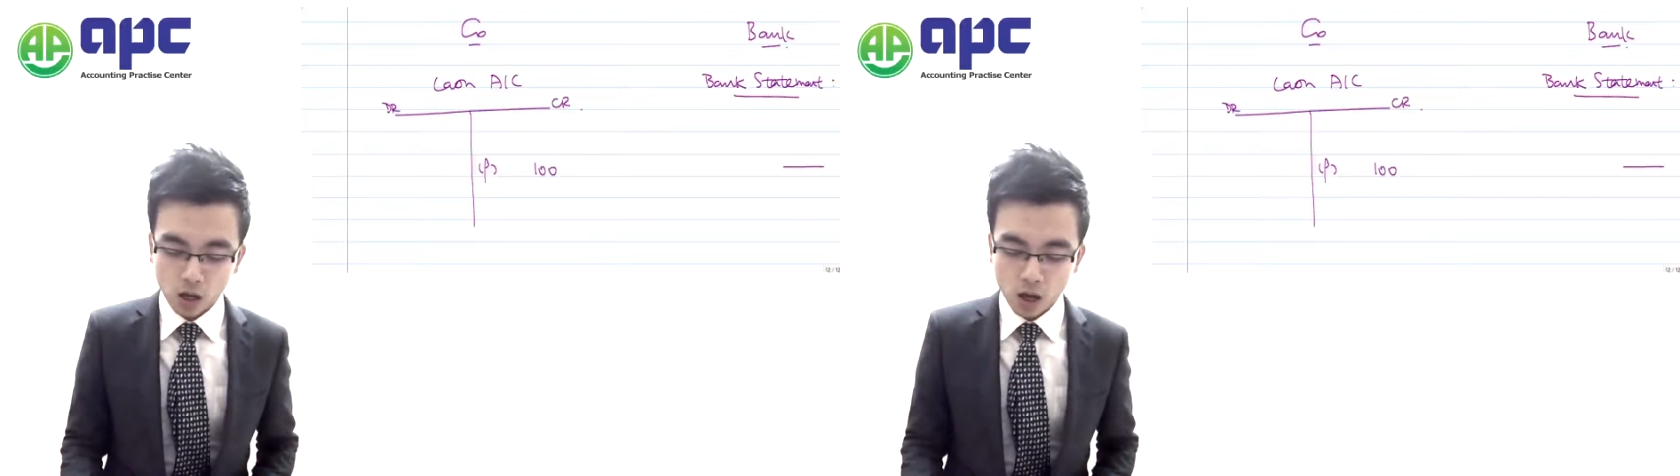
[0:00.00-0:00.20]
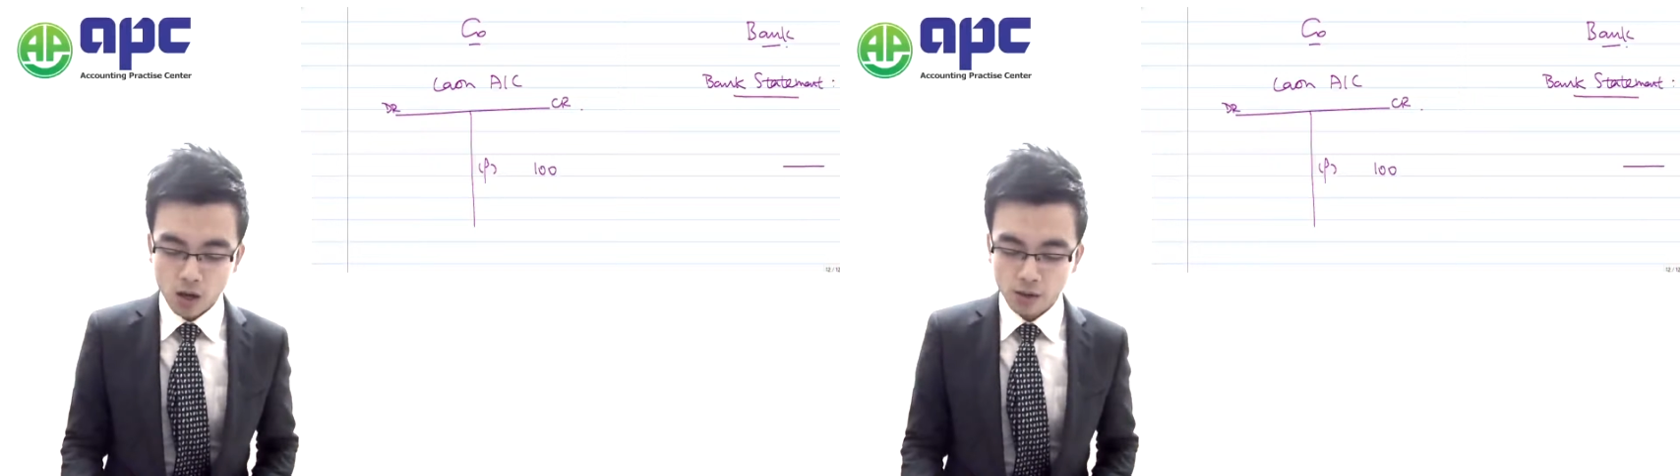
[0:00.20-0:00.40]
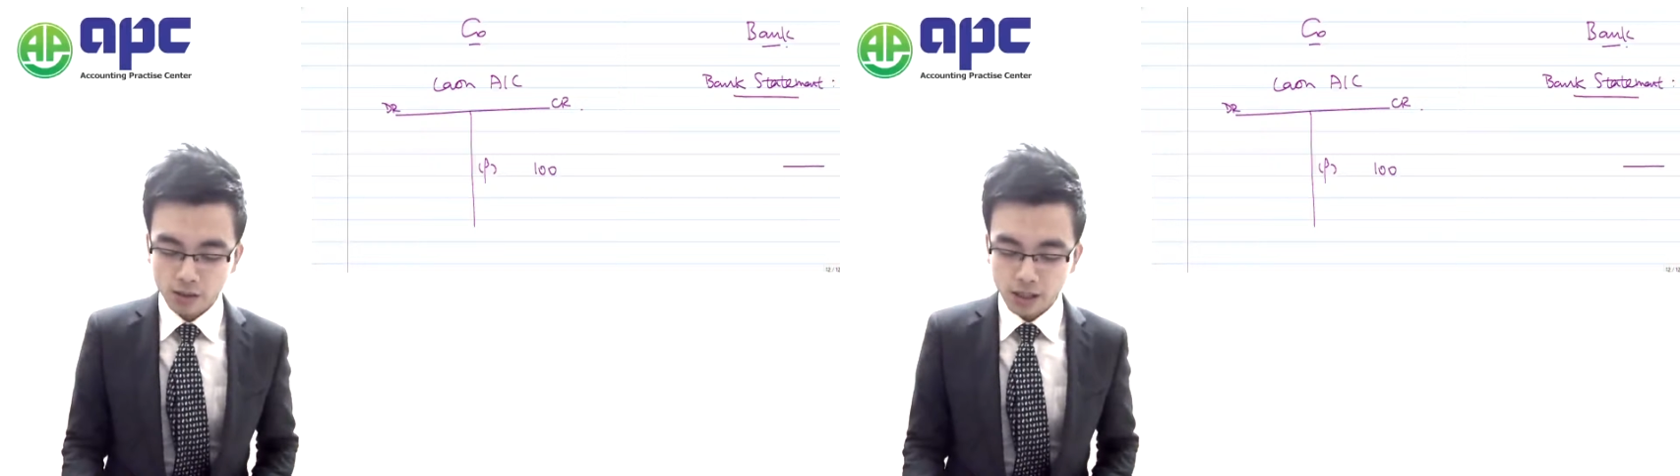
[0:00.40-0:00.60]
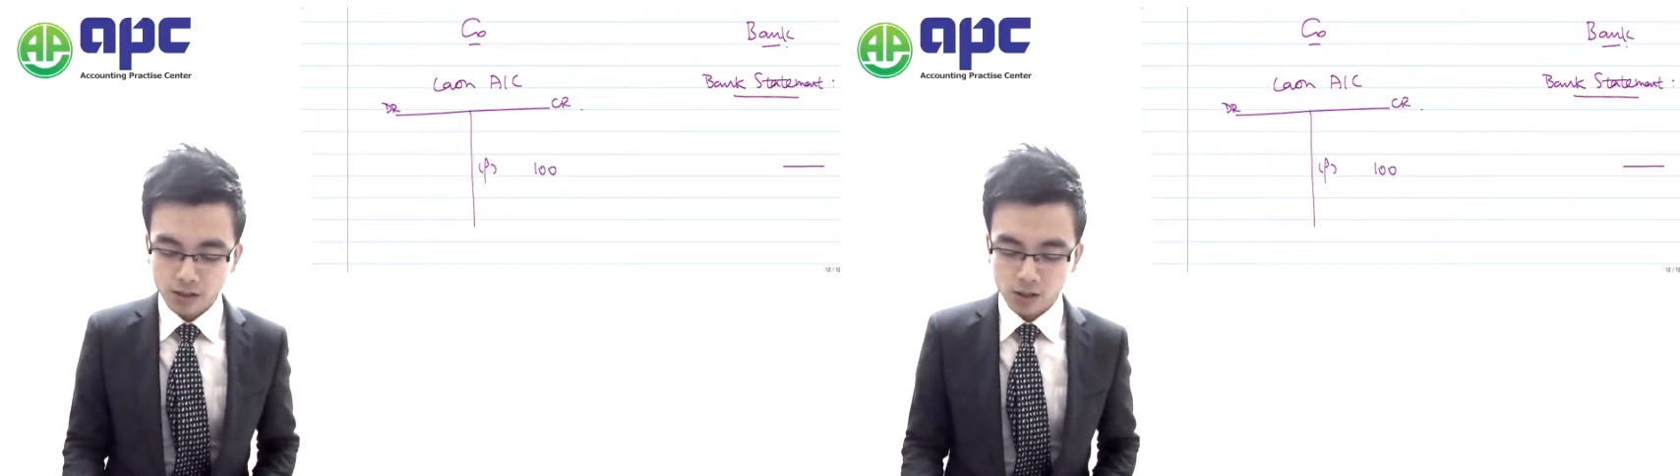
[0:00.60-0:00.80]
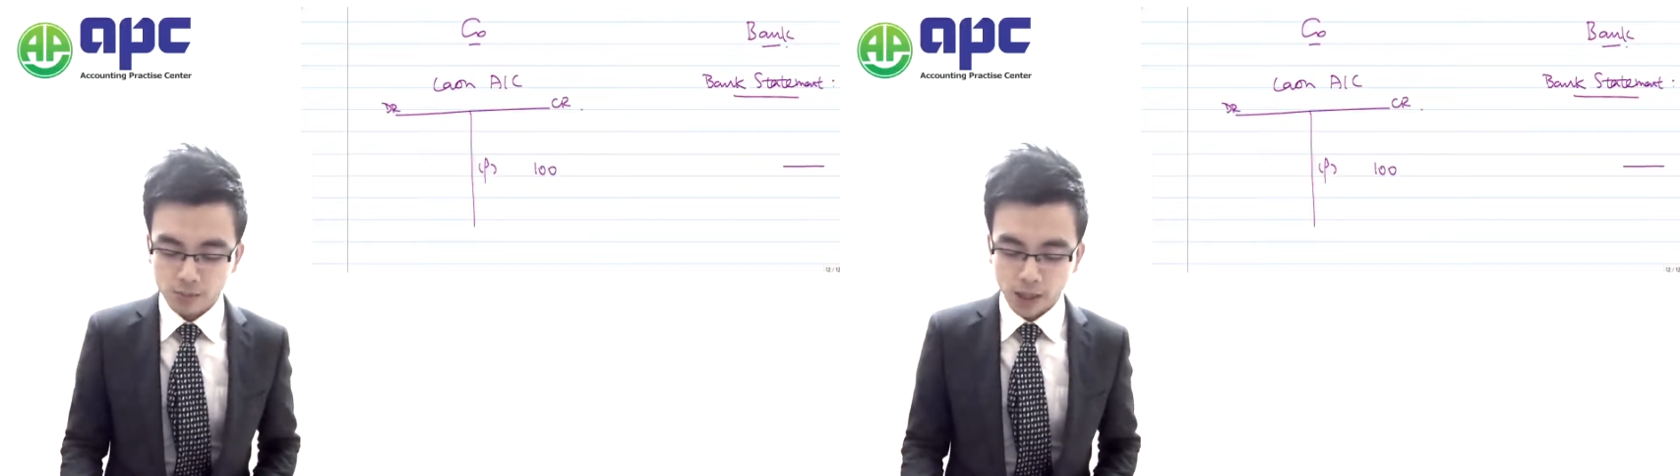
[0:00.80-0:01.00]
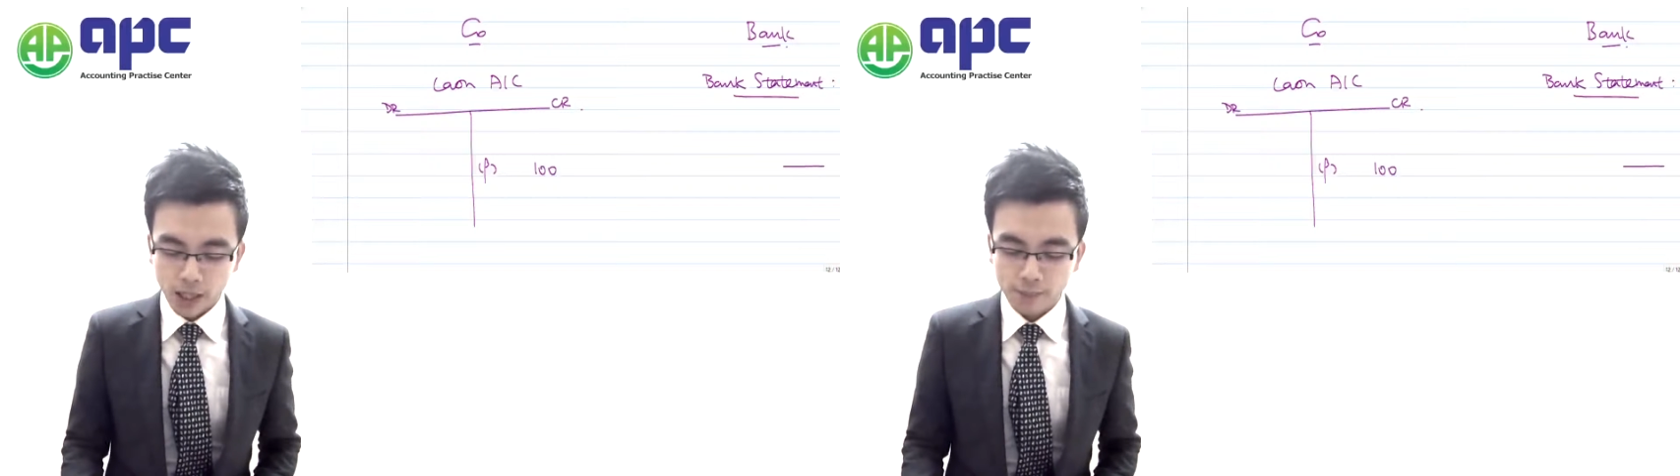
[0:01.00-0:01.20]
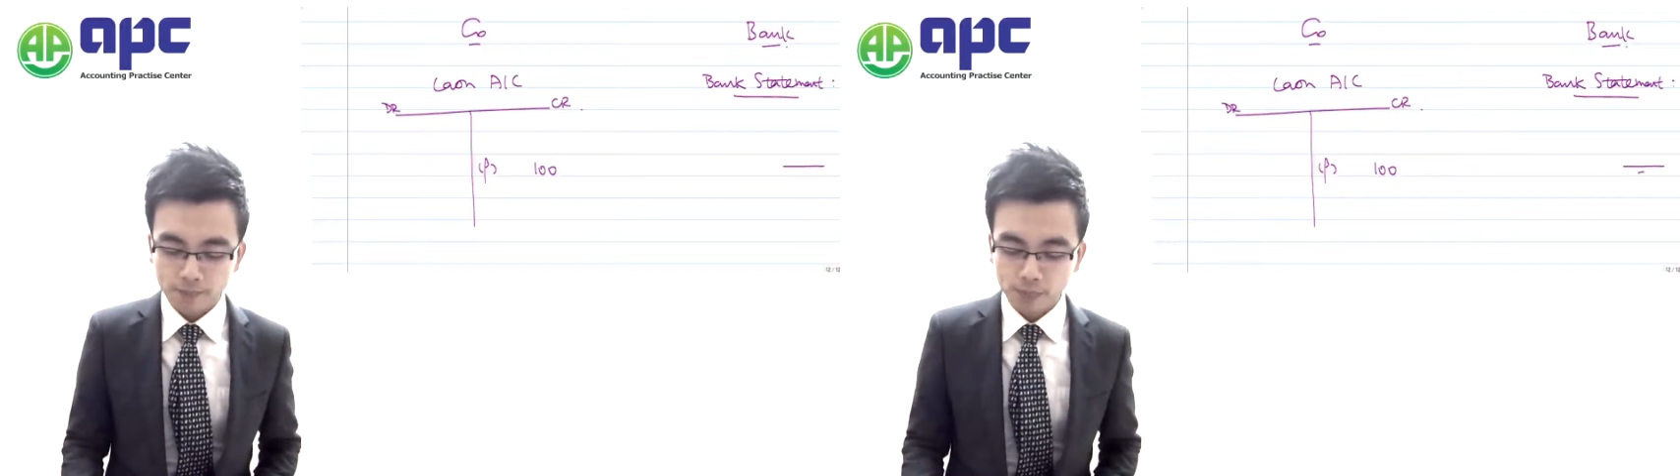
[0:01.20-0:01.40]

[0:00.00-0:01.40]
only to be